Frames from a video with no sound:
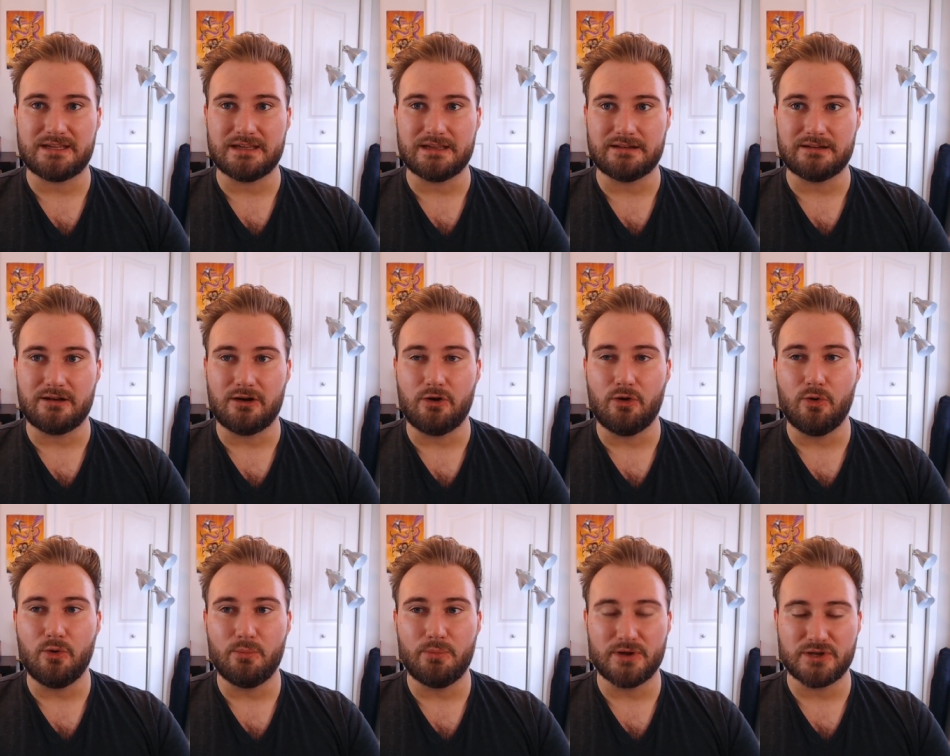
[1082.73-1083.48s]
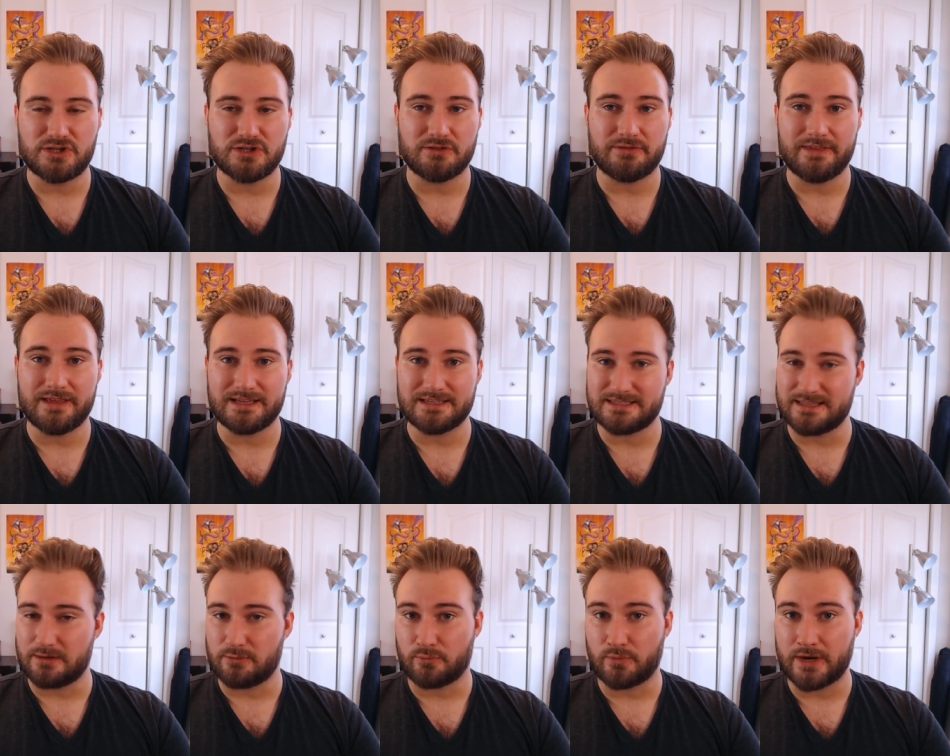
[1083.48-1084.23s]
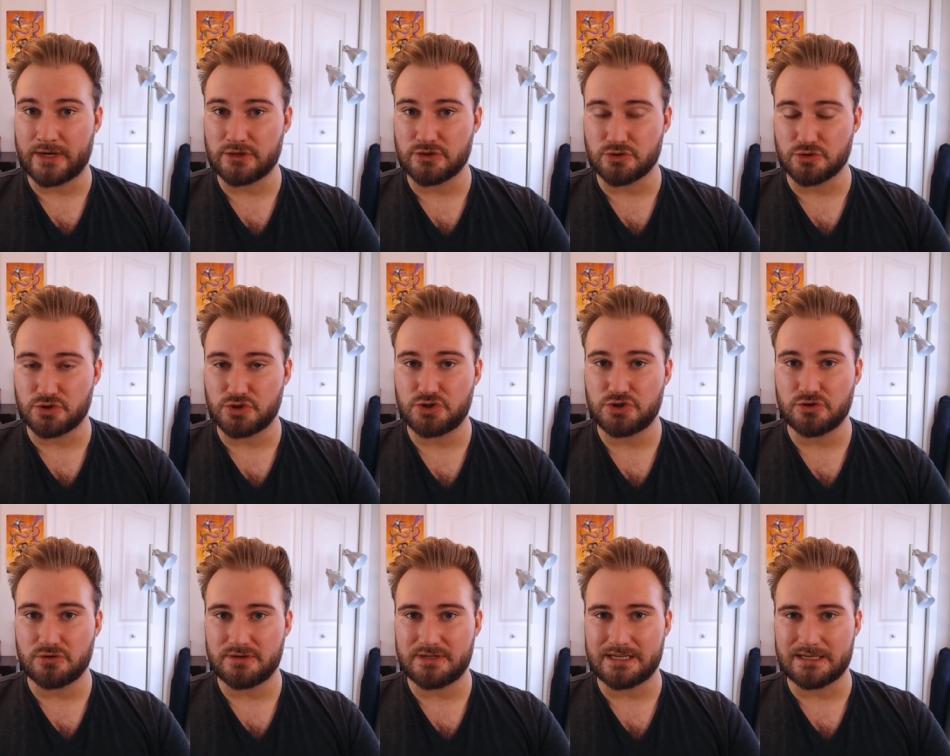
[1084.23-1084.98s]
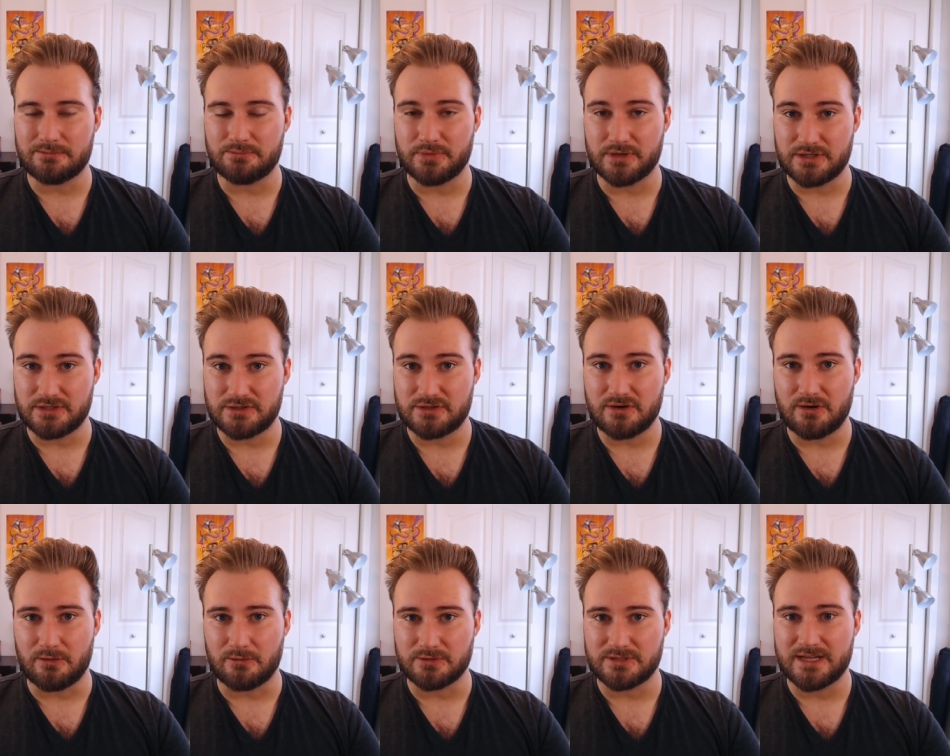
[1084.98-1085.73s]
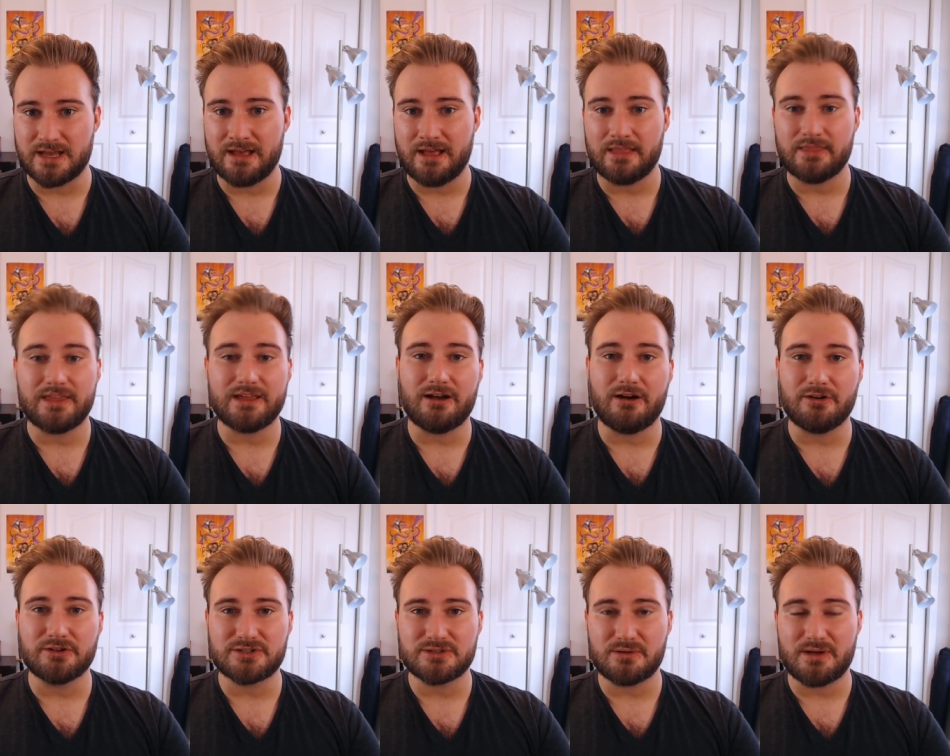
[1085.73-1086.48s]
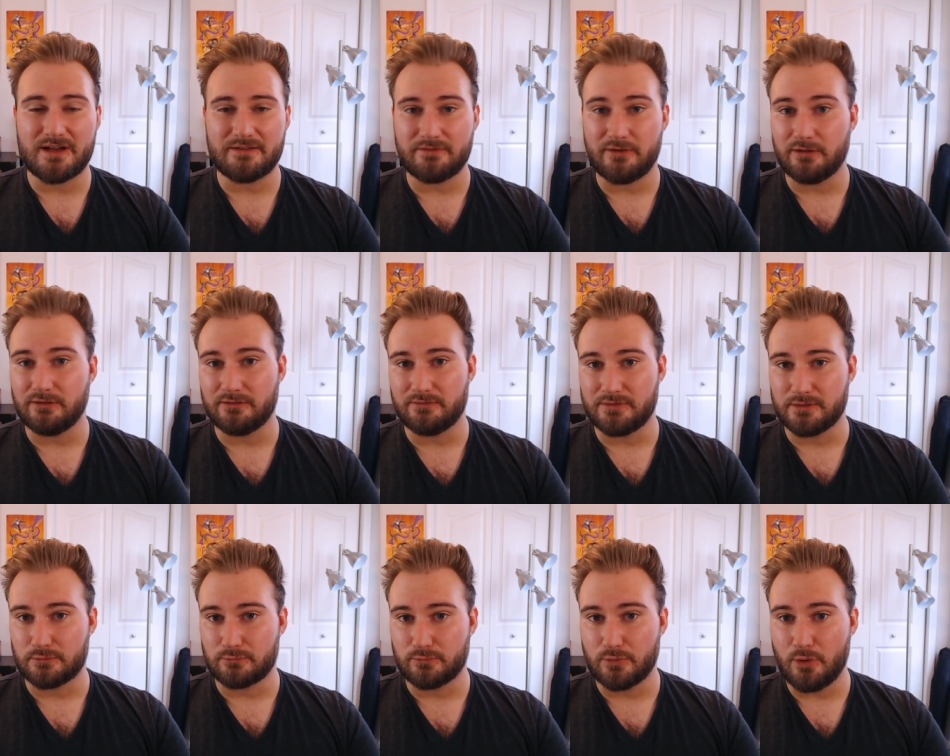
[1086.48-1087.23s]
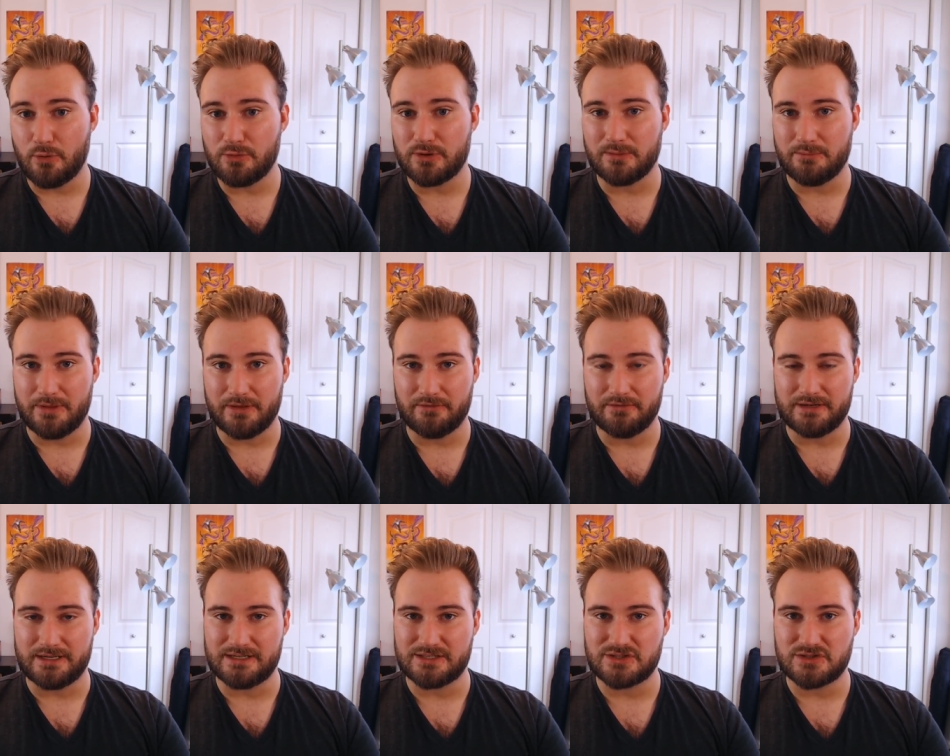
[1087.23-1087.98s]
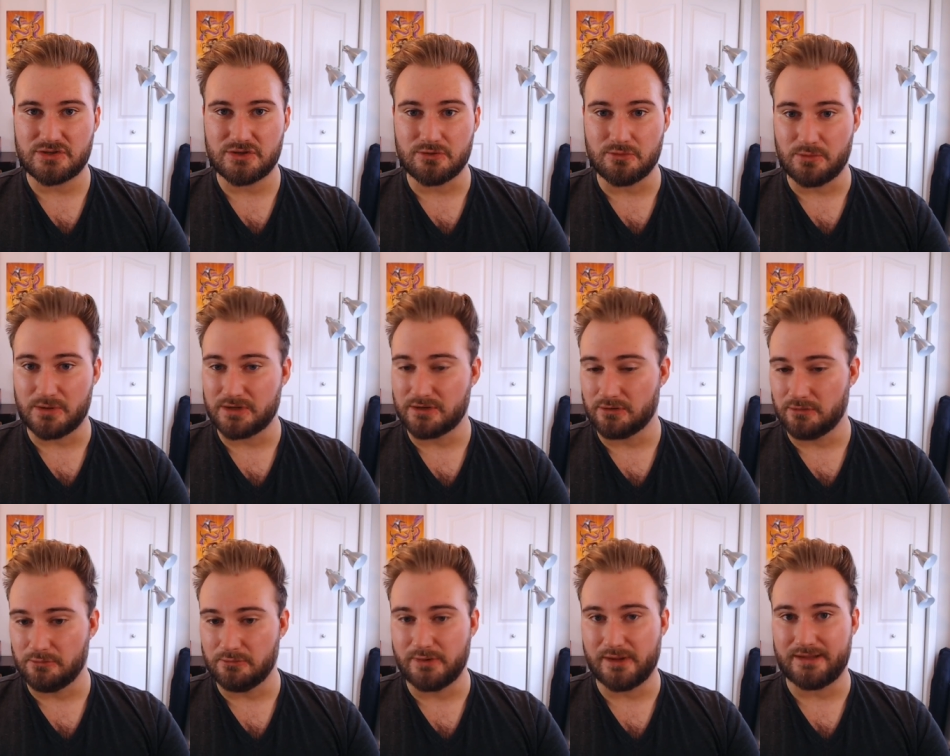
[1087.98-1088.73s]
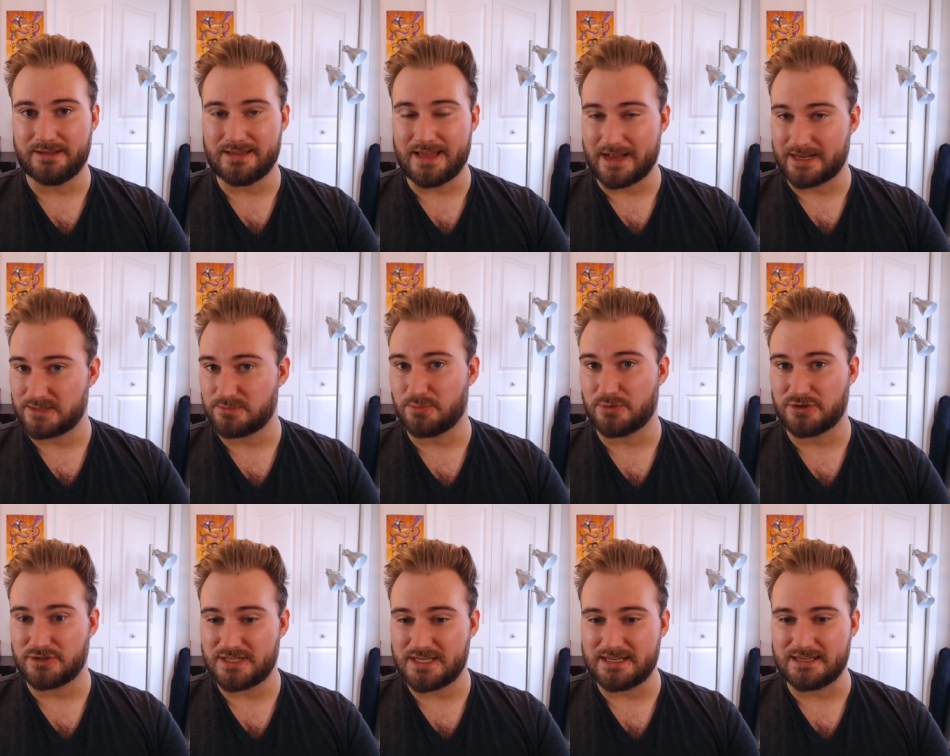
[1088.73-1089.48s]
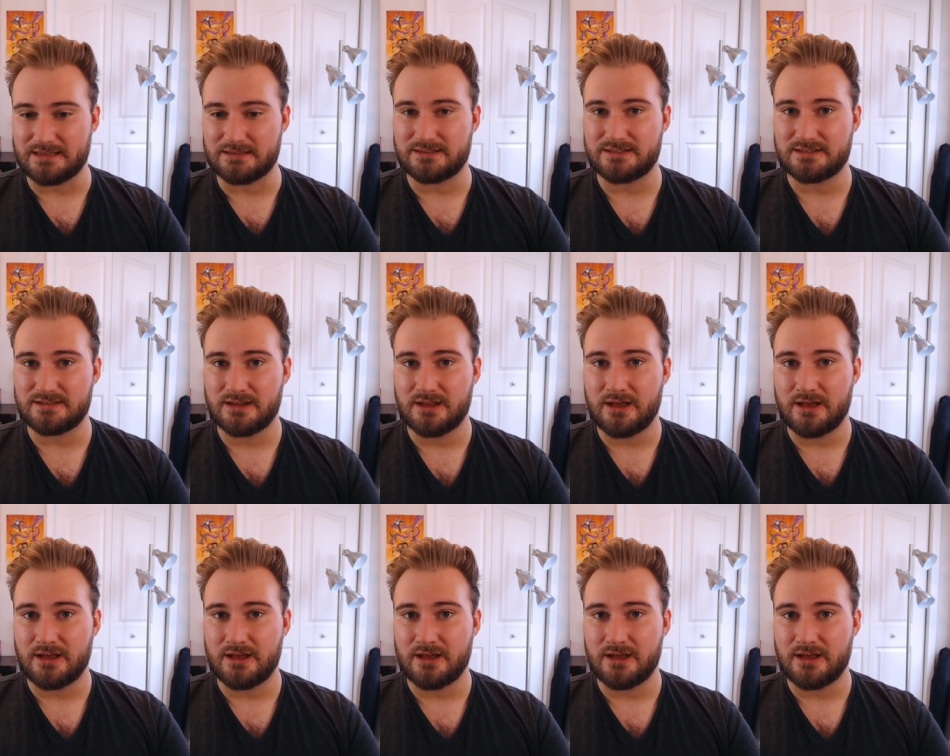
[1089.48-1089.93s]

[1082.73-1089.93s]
a whole bunch of things that rangers should get but don't, they also have all of their rogue abilities too, including expertise.